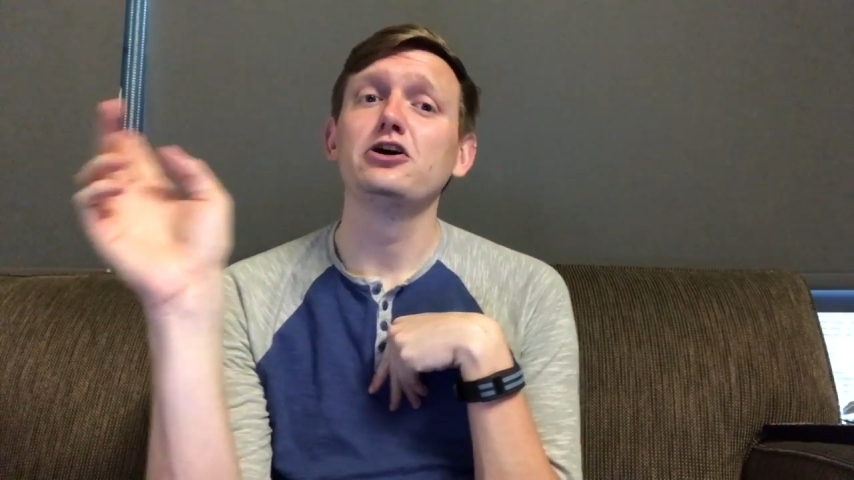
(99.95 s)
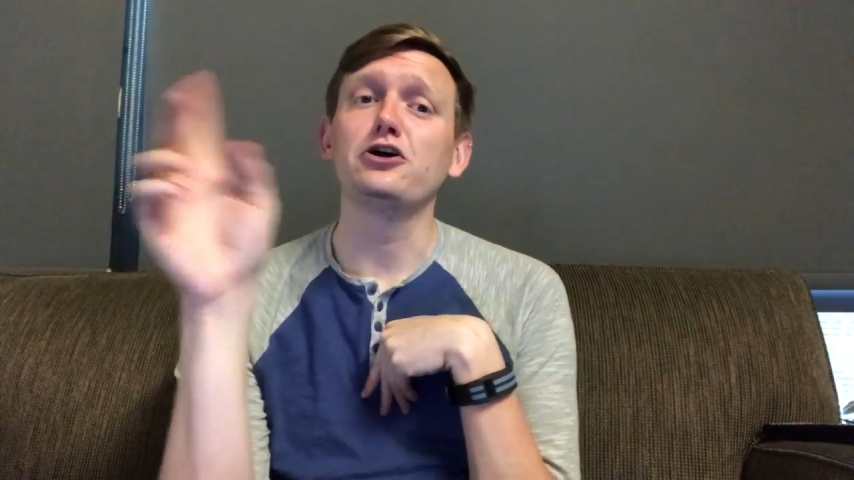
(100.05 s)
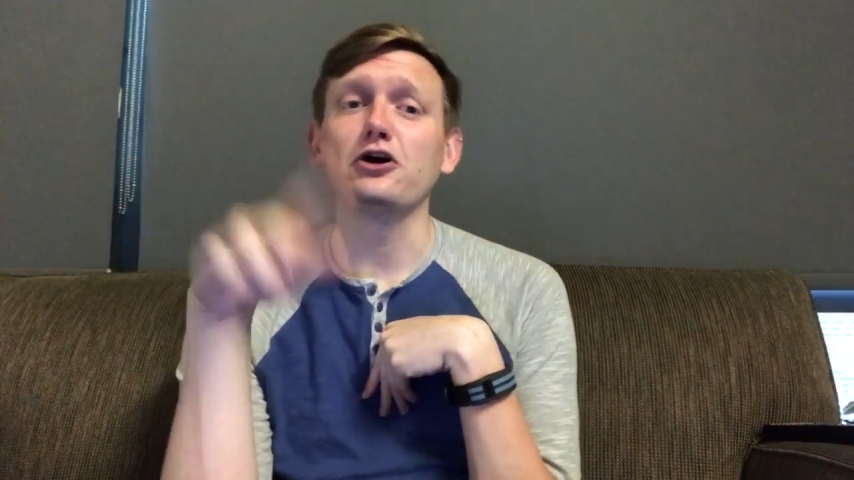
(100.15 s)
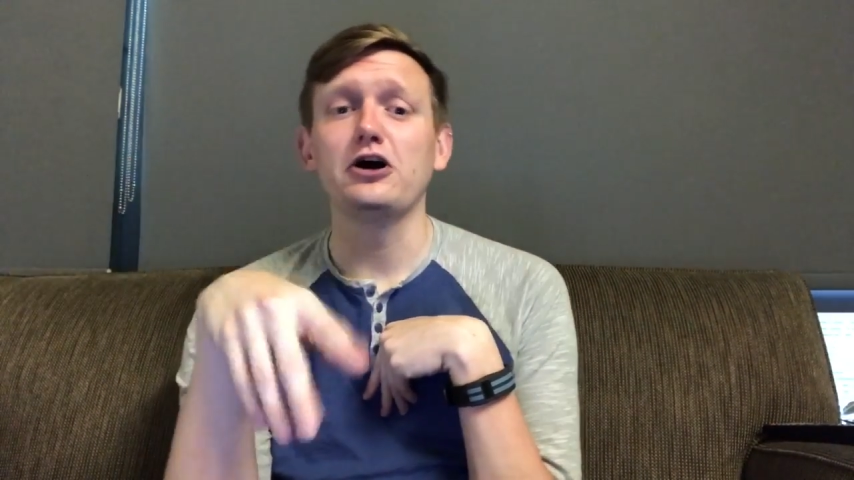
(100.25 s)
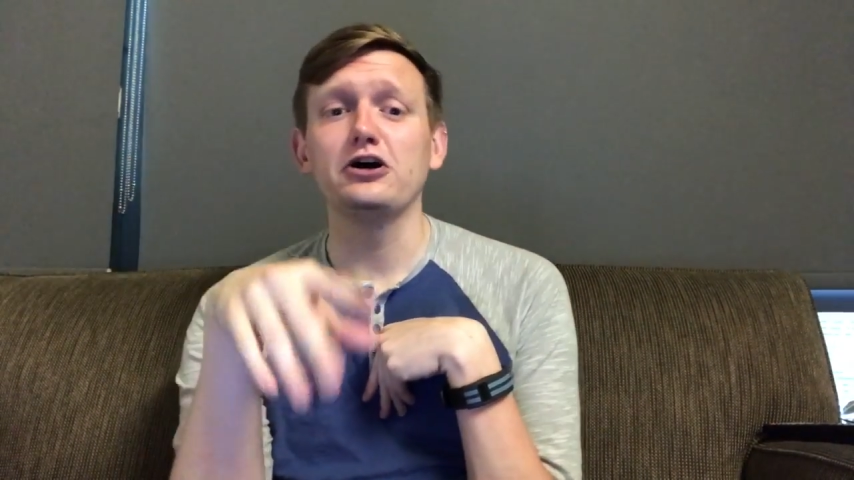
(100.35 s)

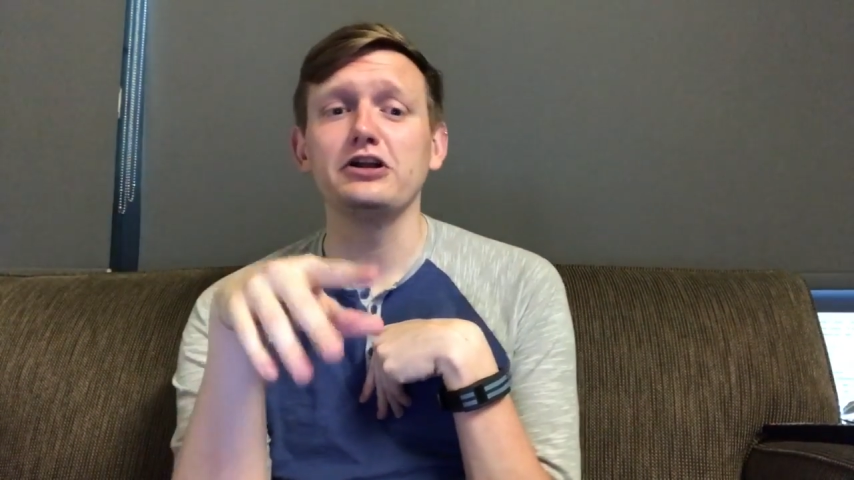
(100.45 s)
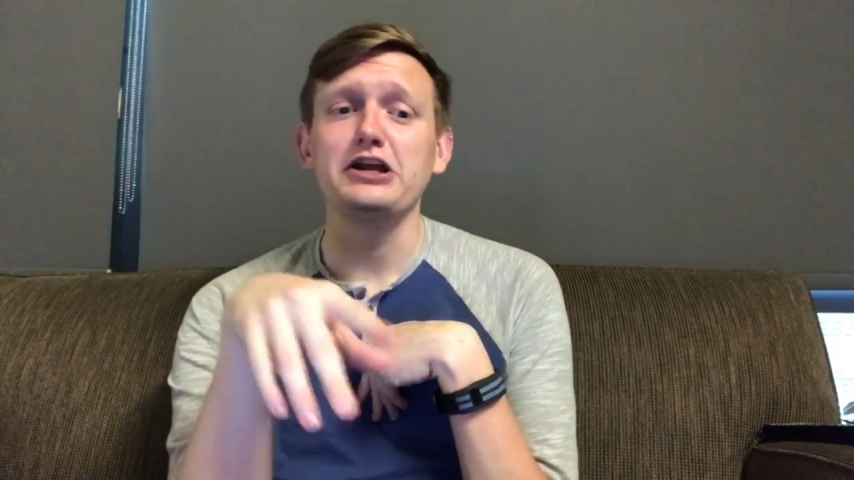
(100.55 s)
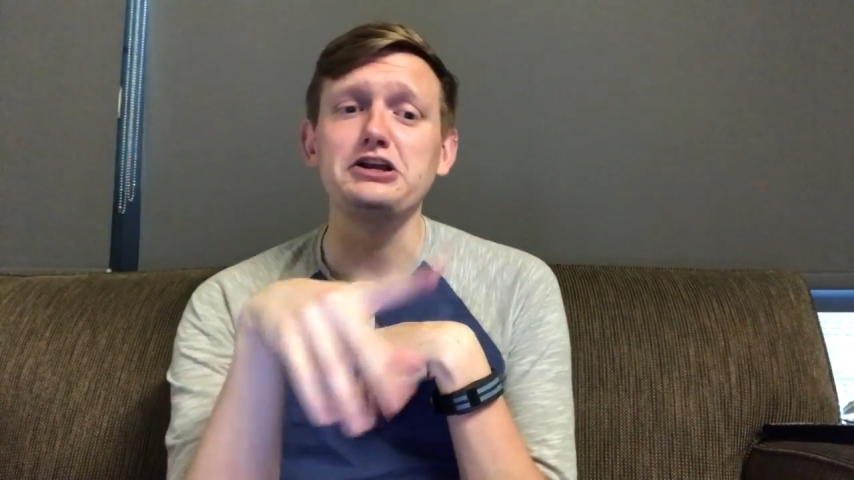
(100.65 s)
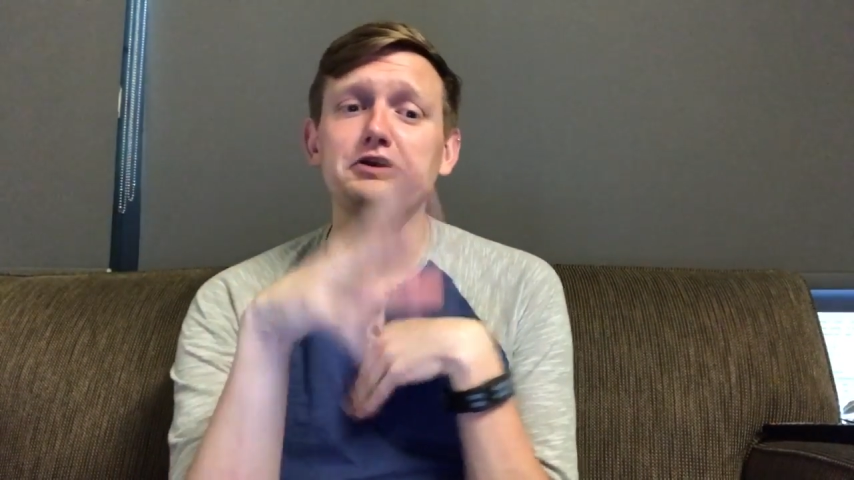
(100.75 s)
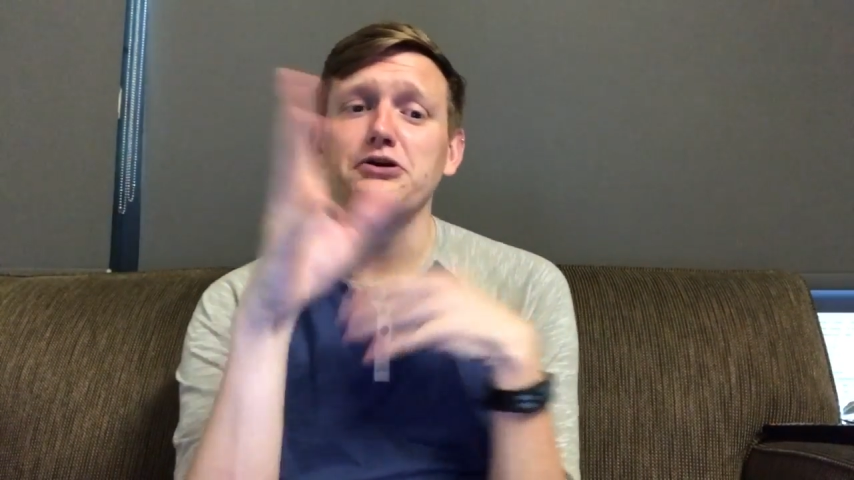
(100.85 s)
girl,
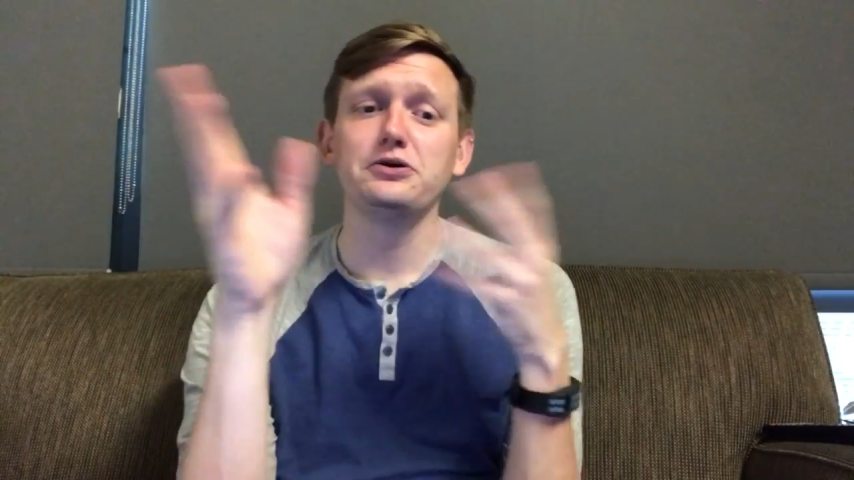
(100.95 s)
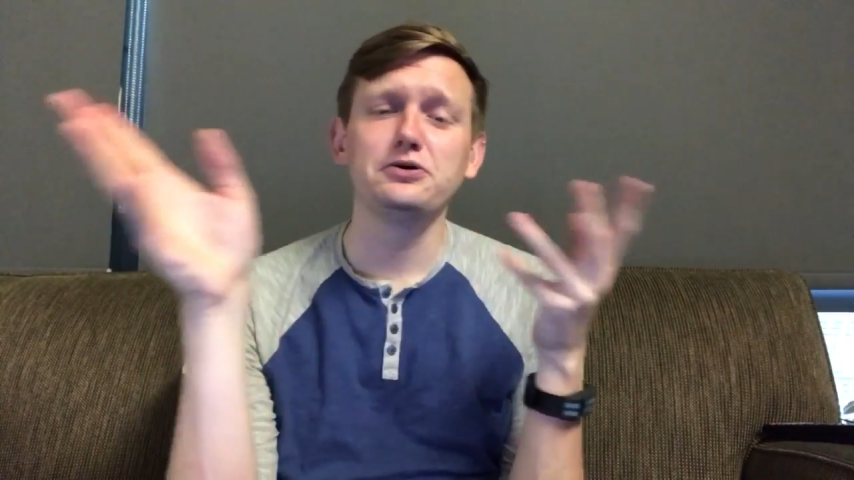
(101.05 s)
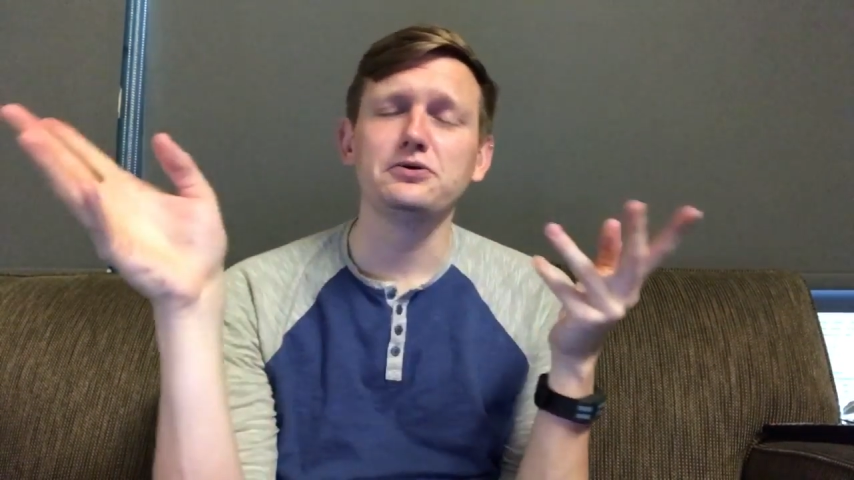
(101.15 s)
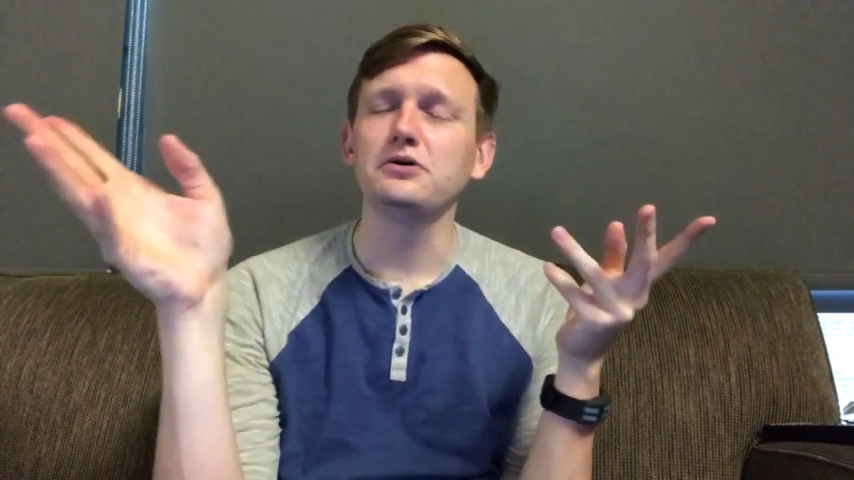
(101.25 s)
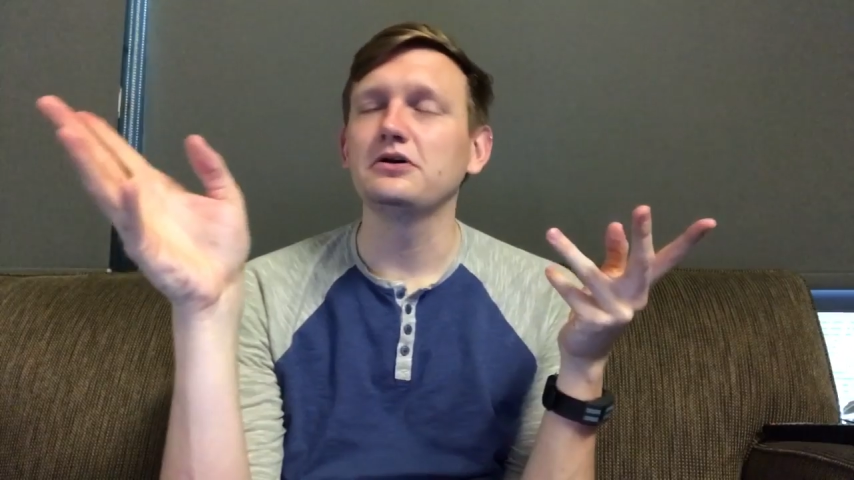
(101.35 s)
like,
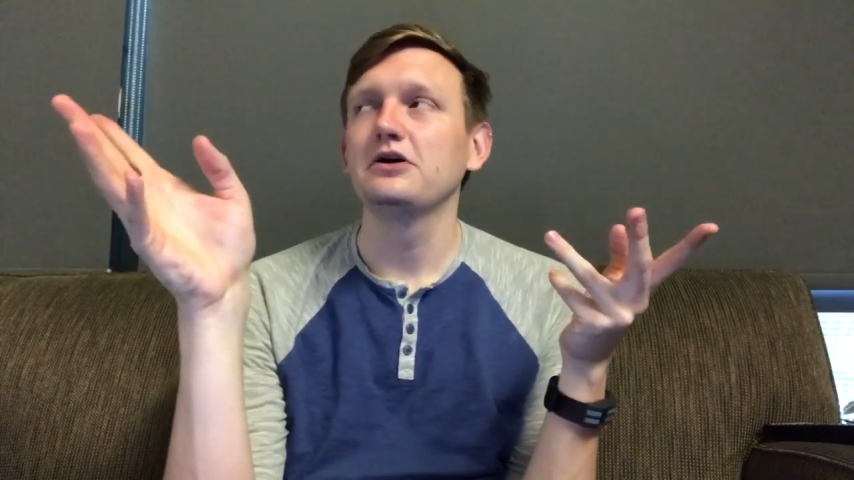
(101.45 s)
you...